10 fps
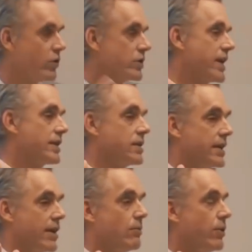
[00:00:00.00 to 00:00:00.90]
of course, that's a
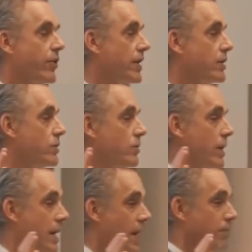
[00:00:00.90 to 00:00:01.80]
terrible thing
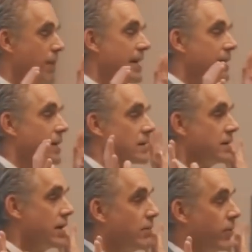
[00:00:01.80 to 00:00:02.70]
to admit and it's
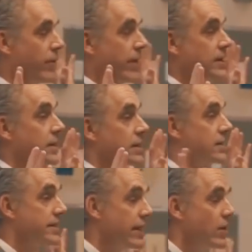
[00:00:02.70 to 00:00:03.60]
a terrible thing to
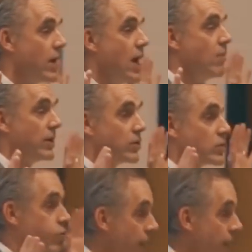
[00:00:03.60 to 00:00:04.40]
consider, but there's